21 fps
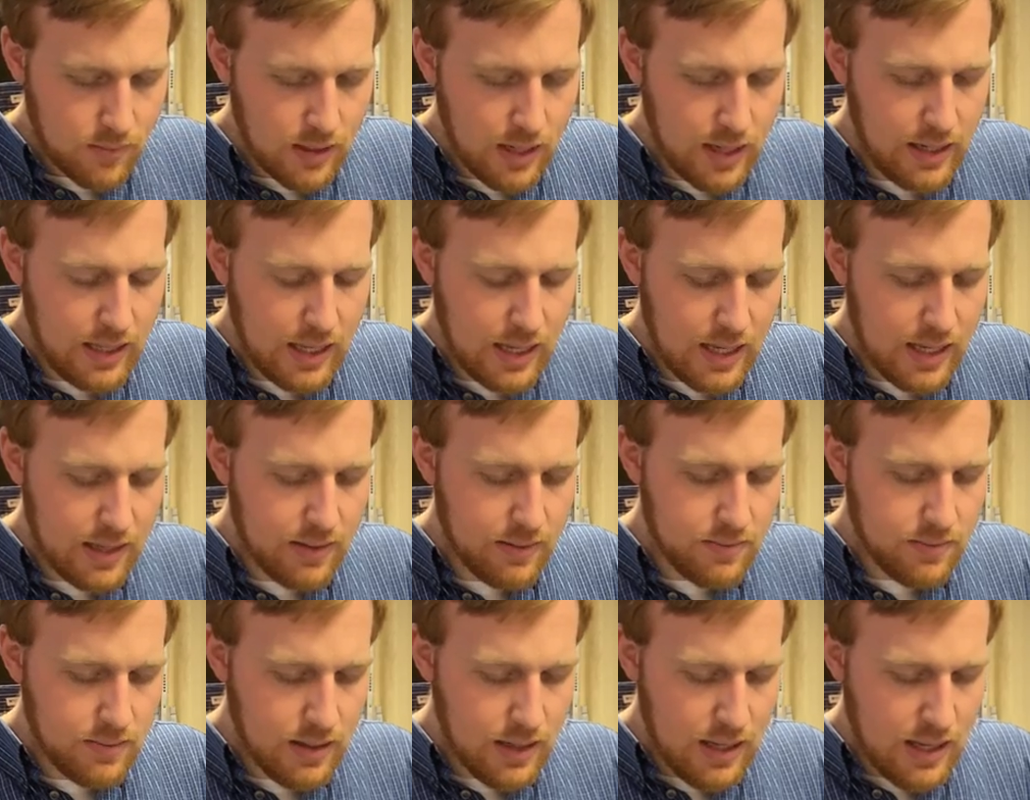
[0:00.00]
And
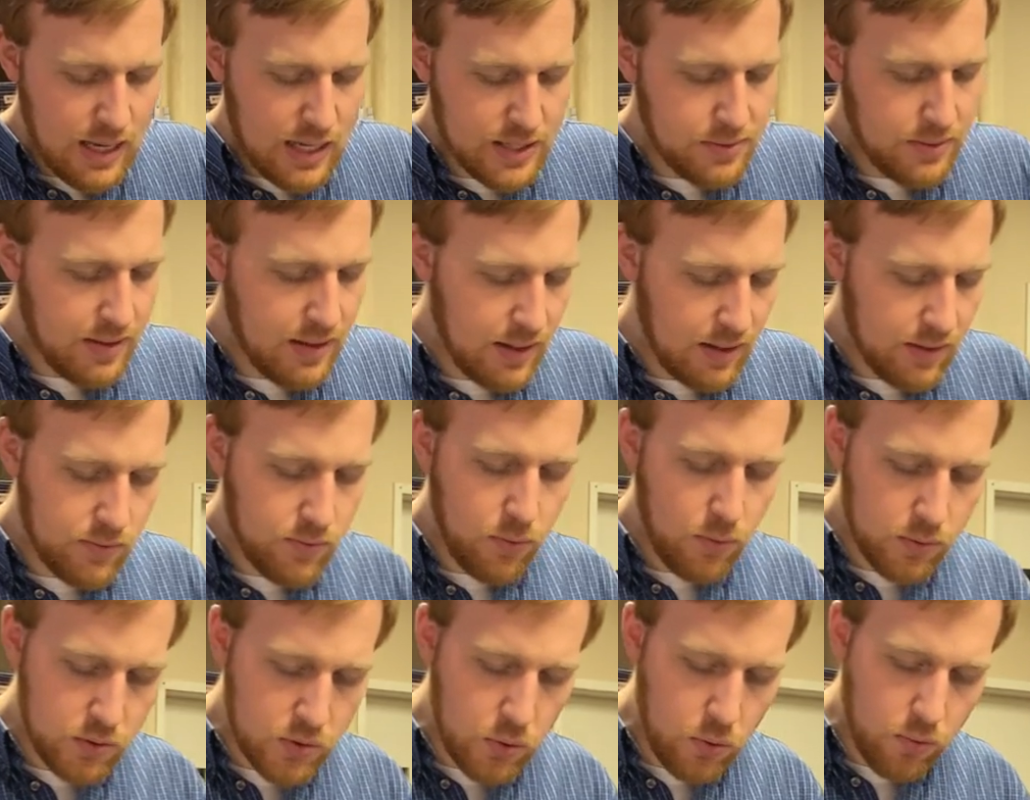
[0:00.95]
again, as we think
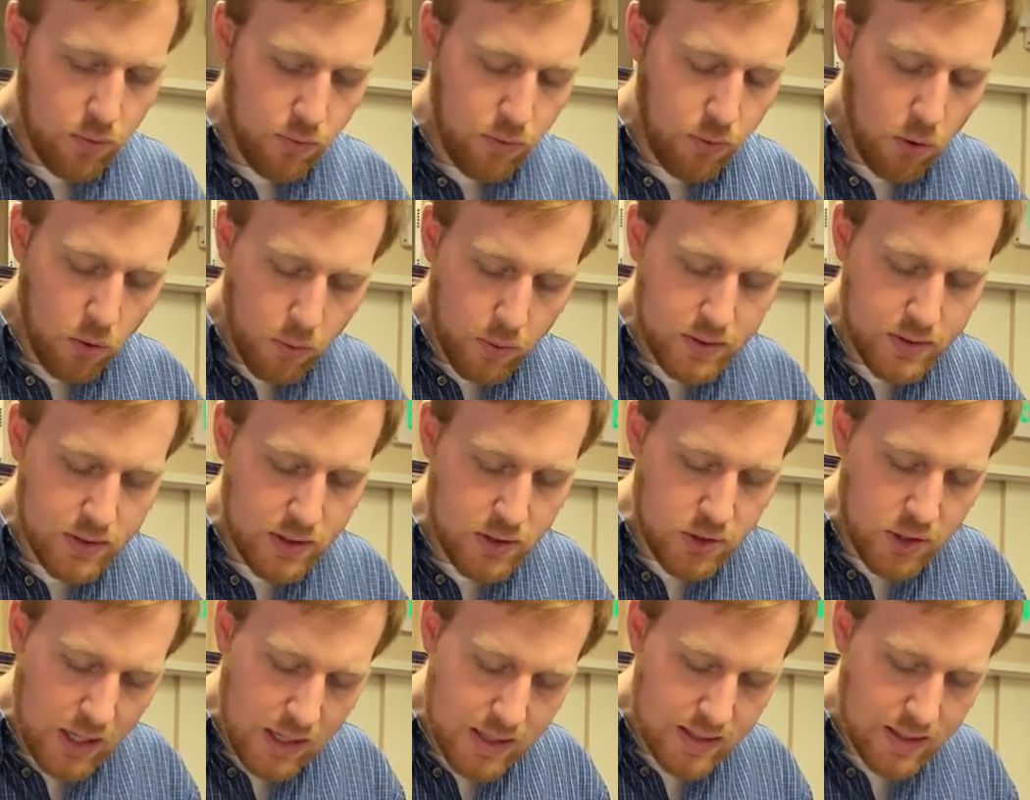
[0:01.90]
forward to
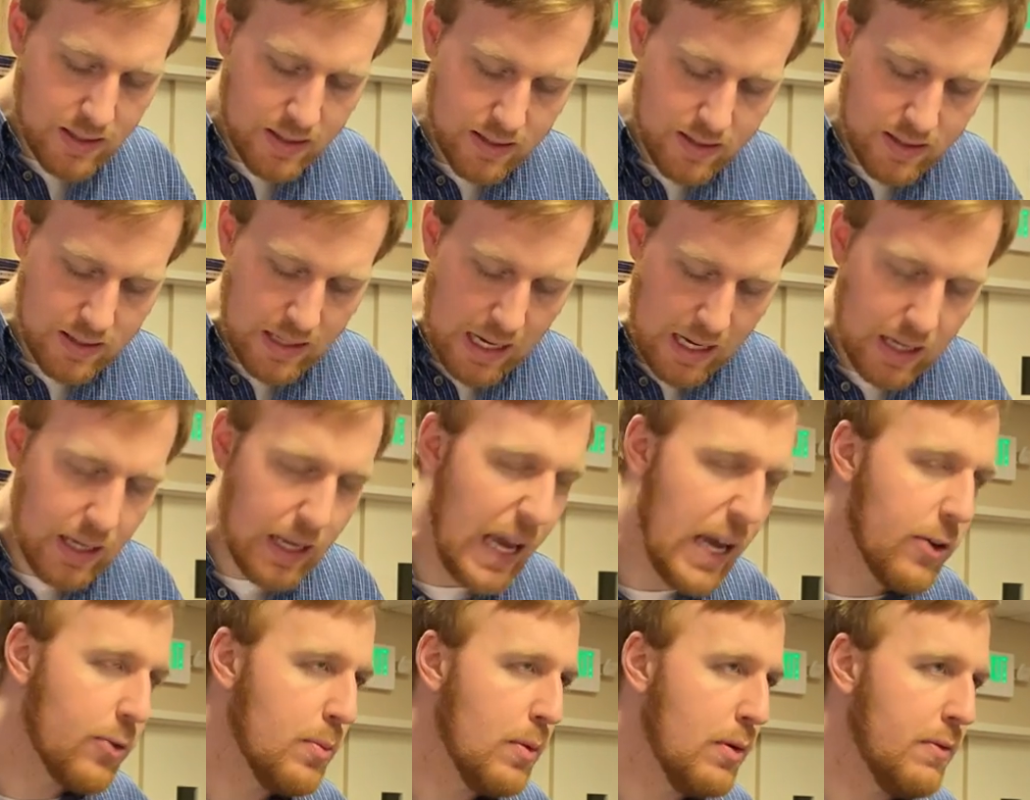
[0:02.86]
Jesus, he
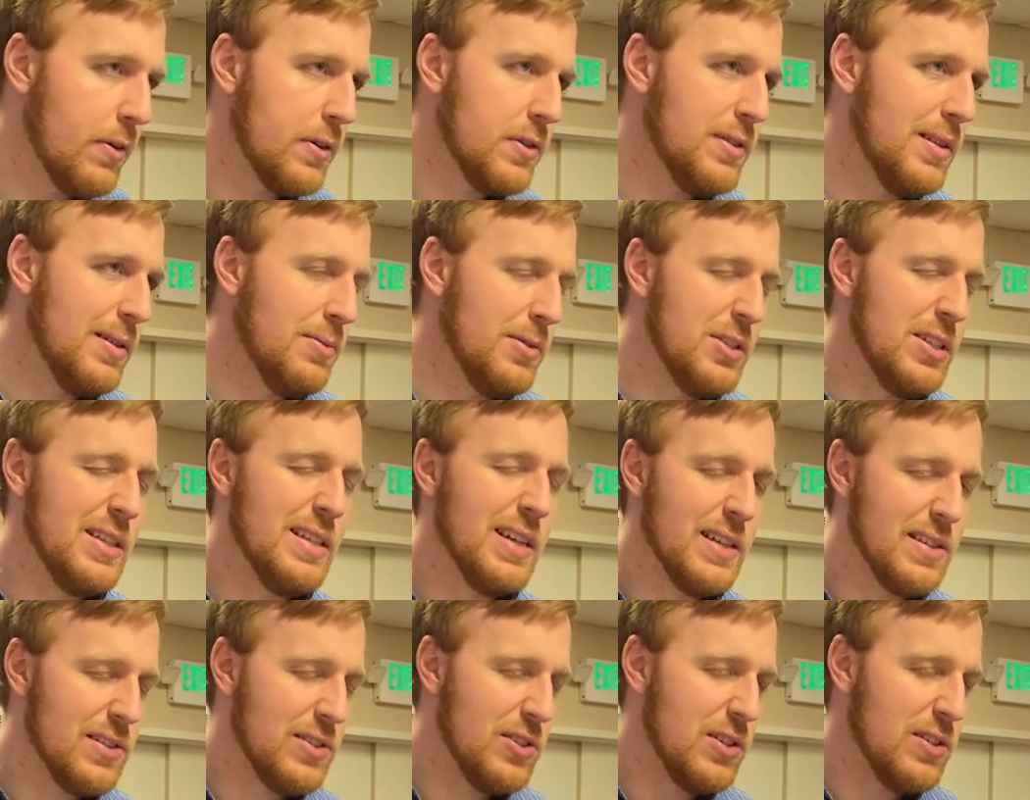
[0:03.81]
can remove our sin, which he
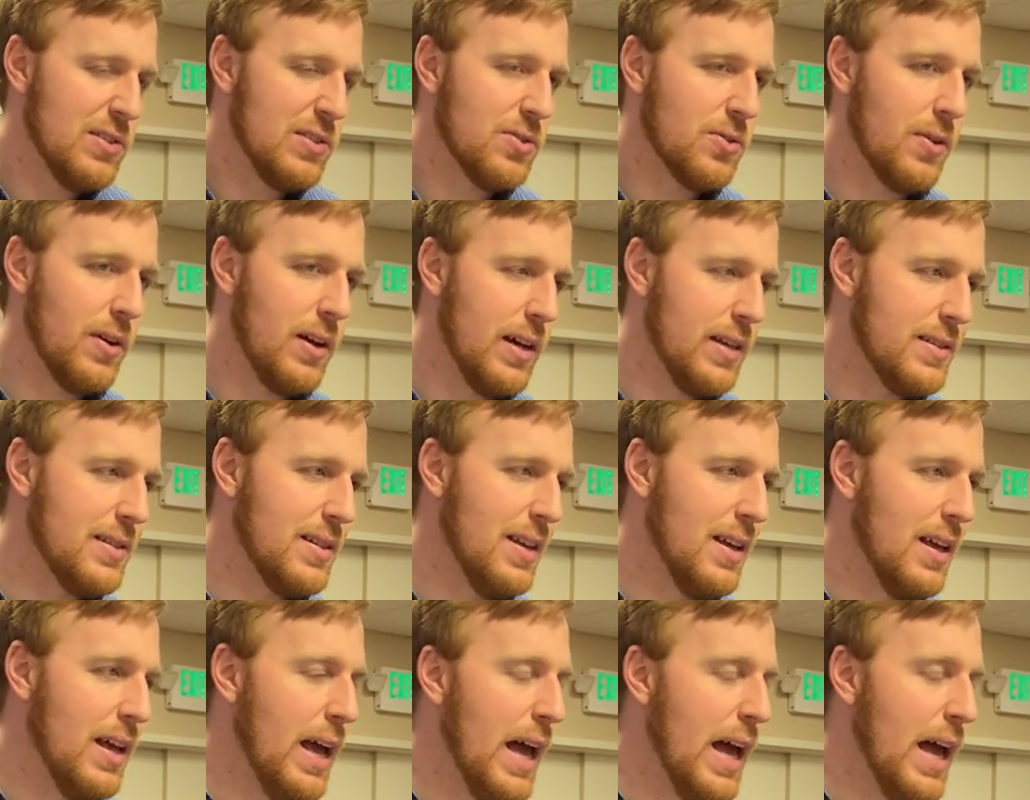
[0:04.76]
does in Jesus Christ,